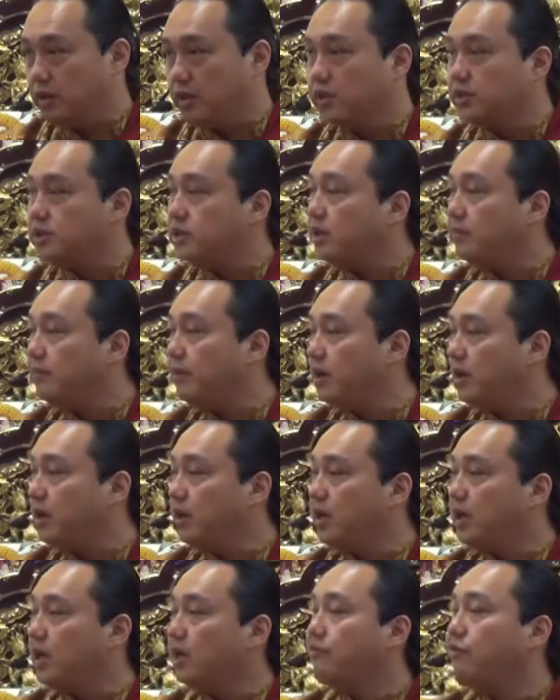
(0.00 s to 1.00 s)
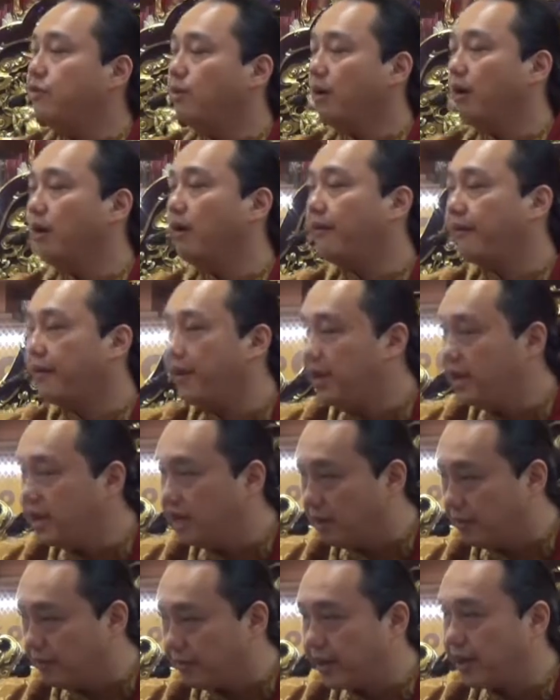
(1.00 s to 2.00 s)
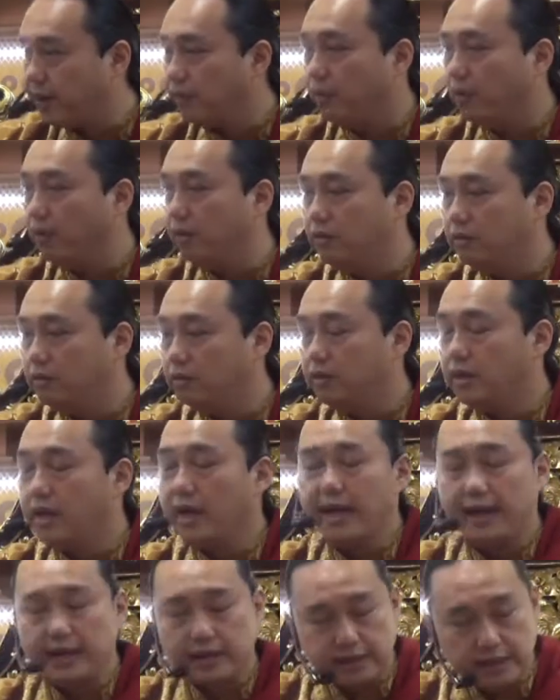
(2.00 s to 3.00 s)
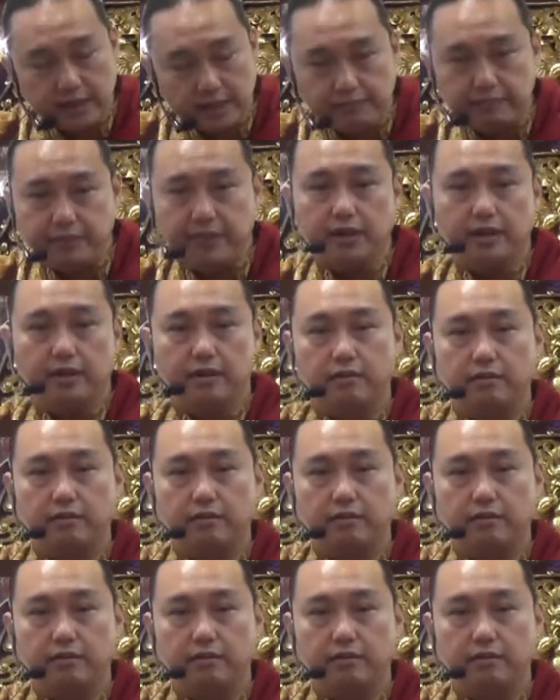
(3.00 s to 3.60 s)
Similarly, if you are already a brick wall, accept it.